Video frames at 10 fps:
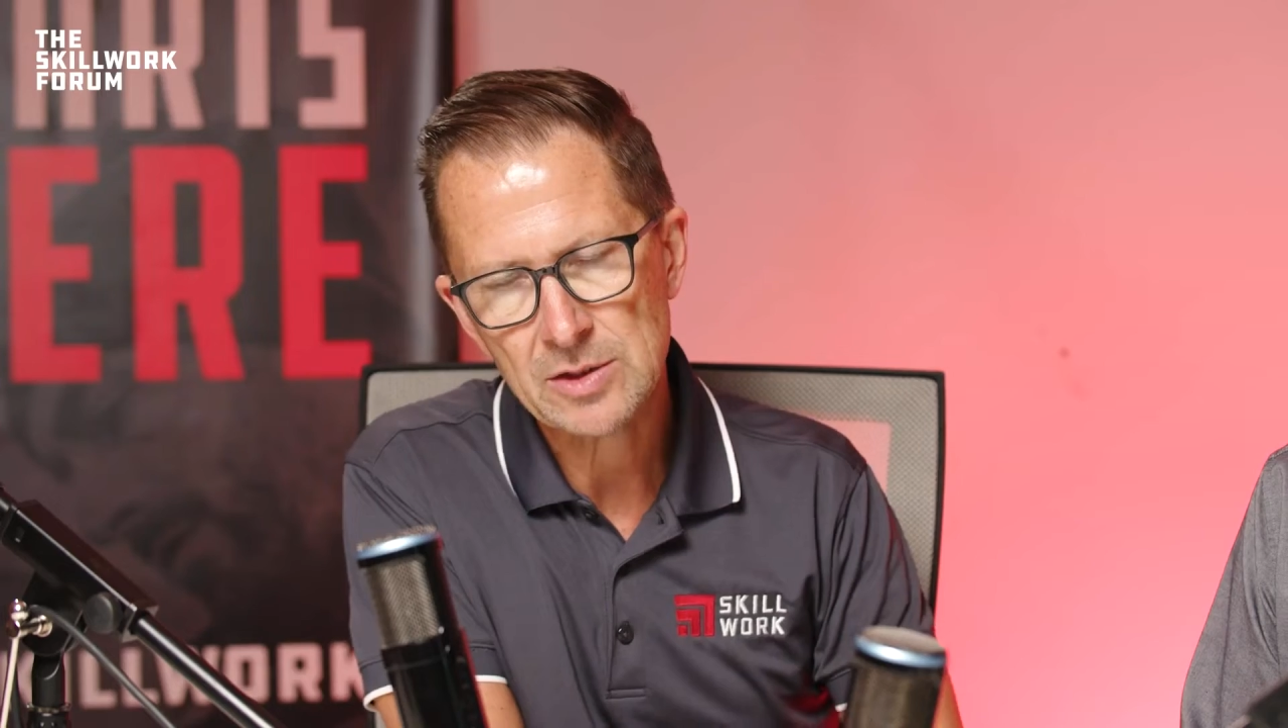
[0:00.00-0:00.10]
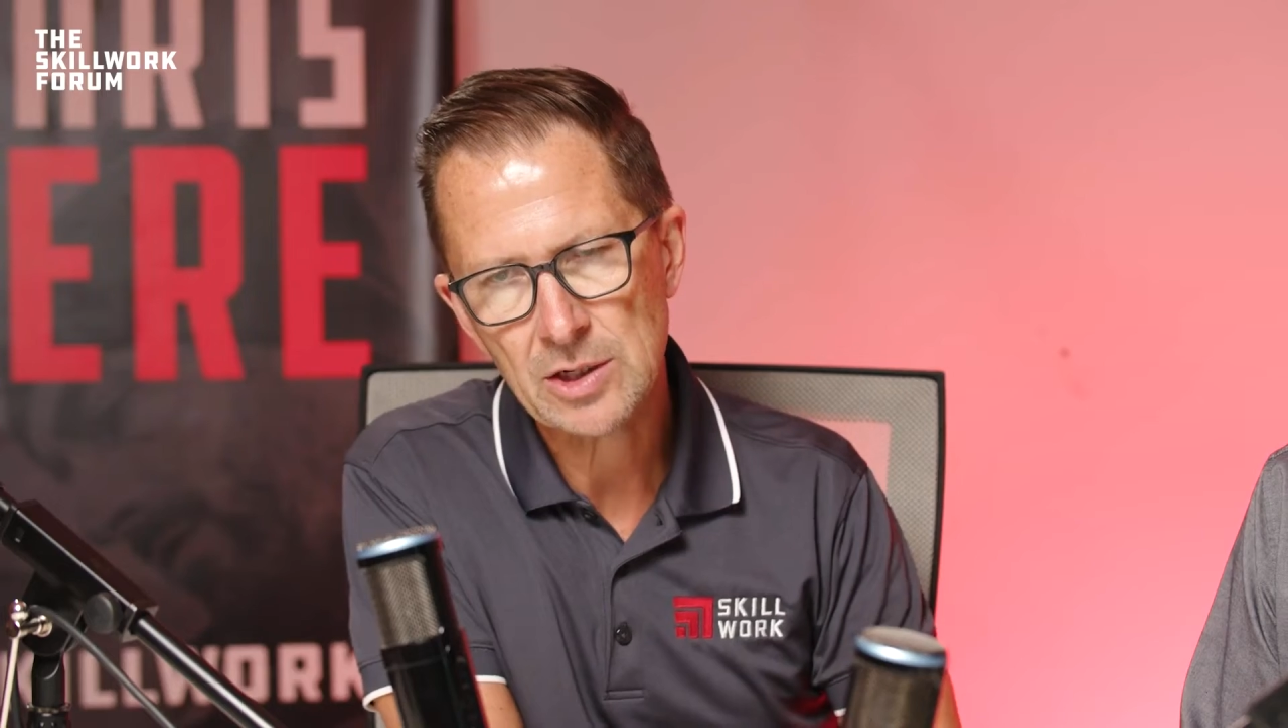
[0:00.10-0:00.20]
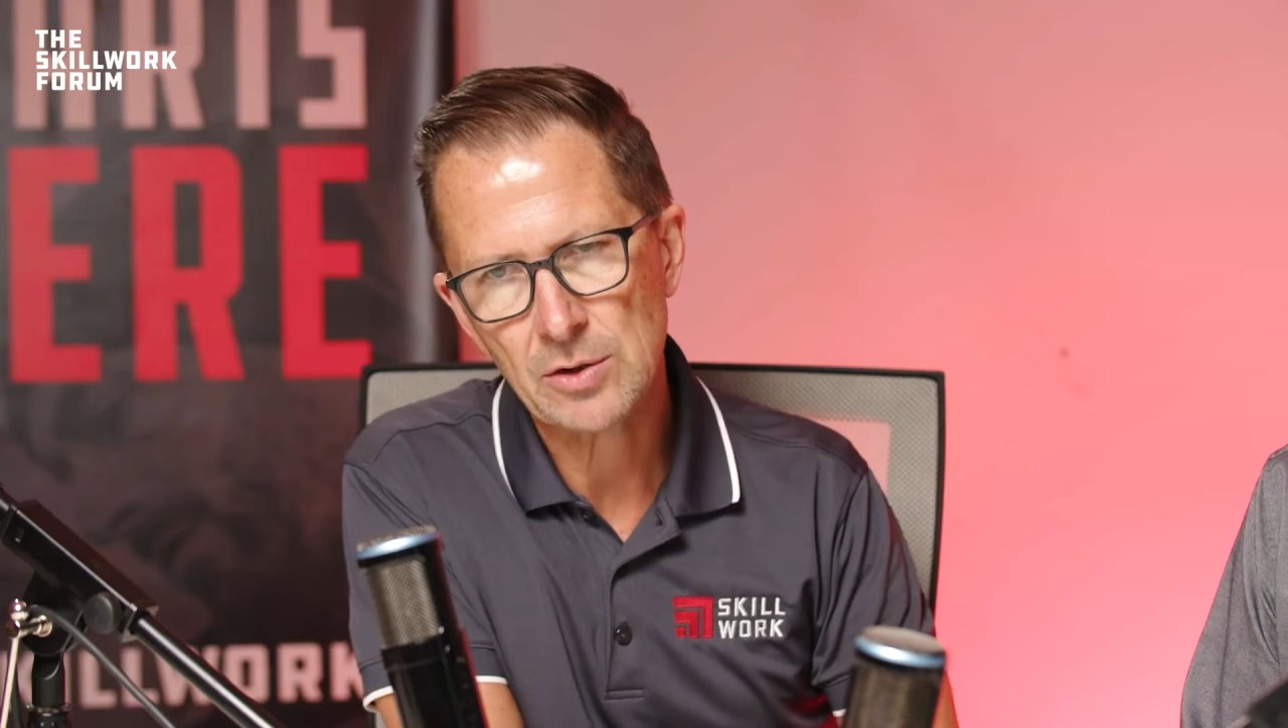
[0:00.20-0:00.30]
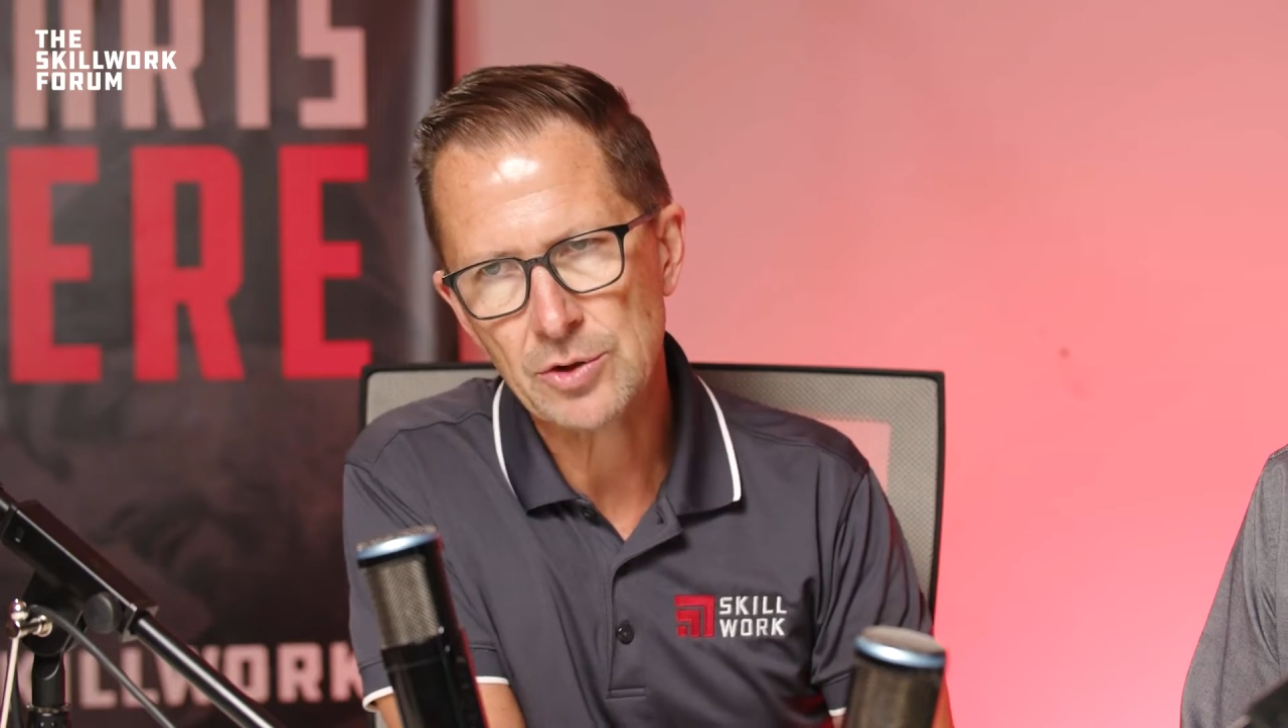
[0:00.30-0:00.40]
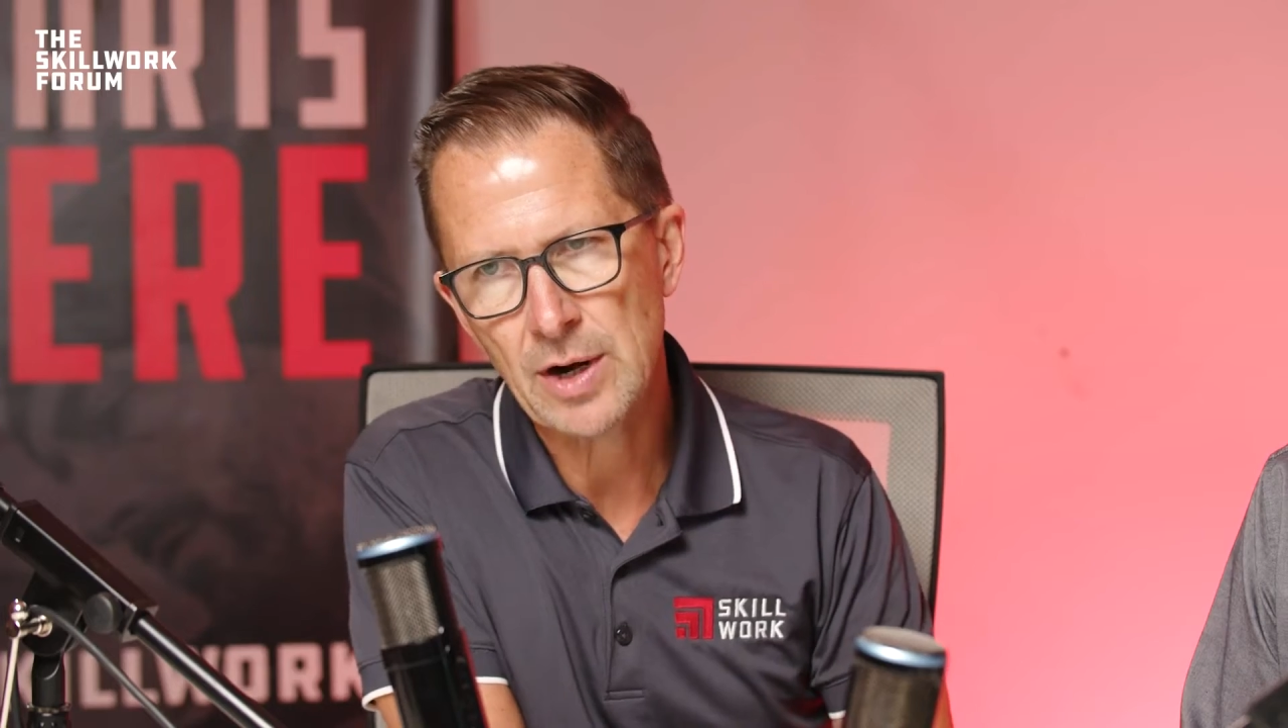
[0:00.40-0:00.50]
in the
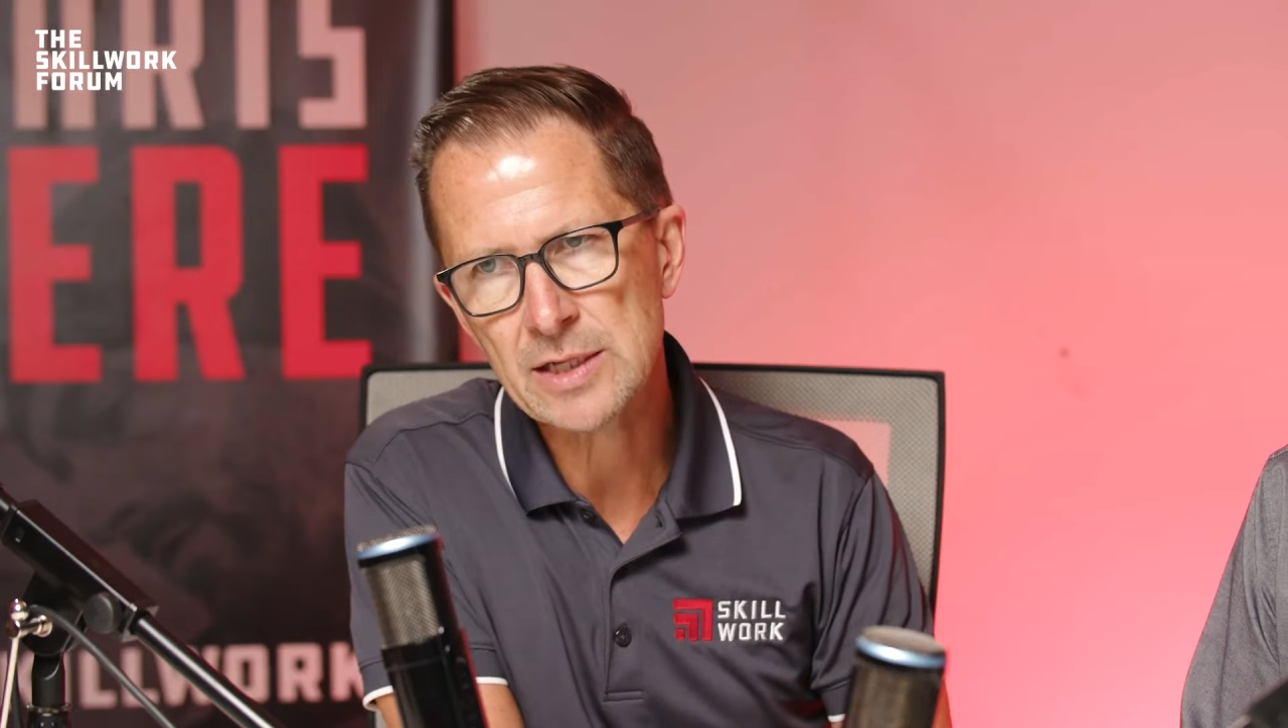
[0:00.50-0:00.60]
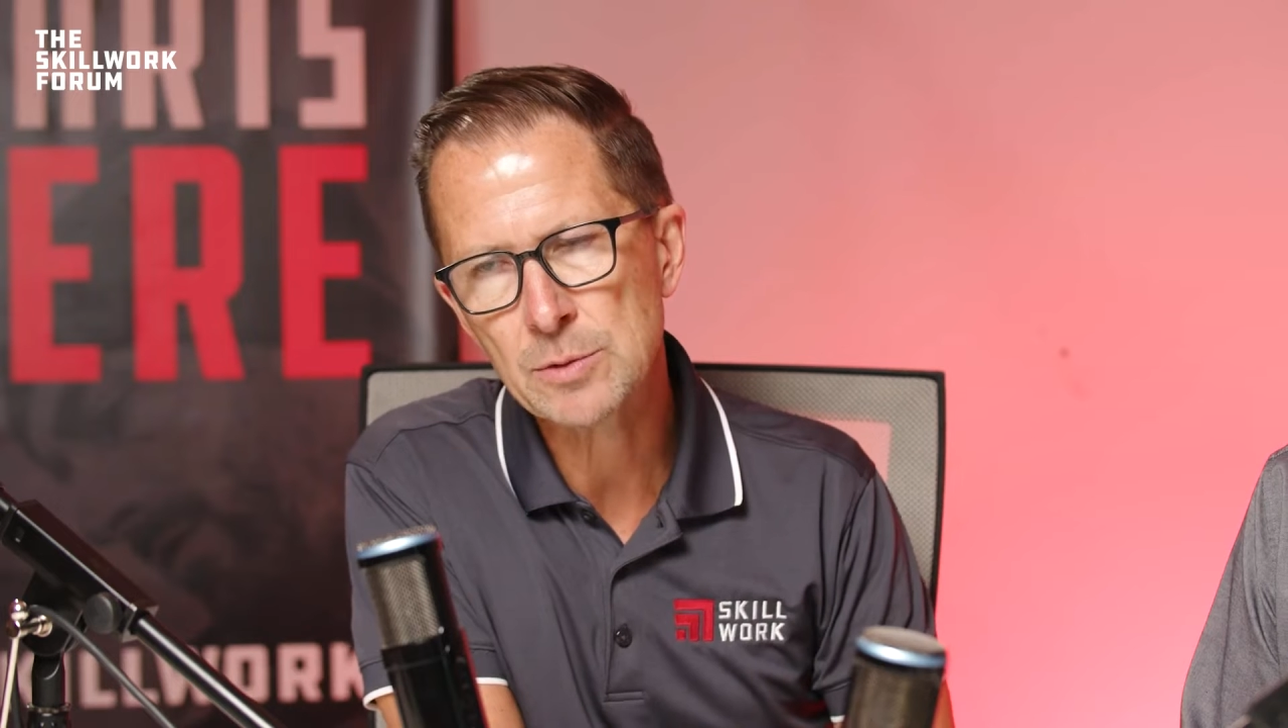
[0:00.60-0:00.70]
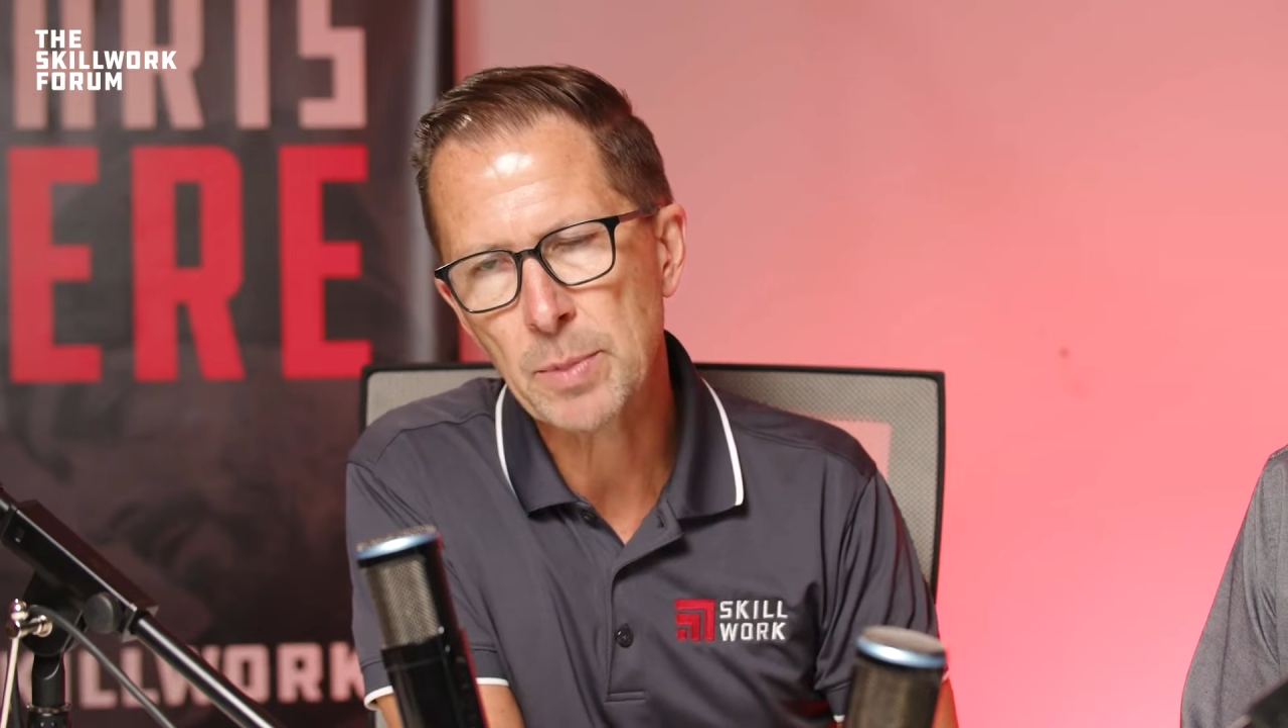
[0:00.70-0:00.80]
skilled trade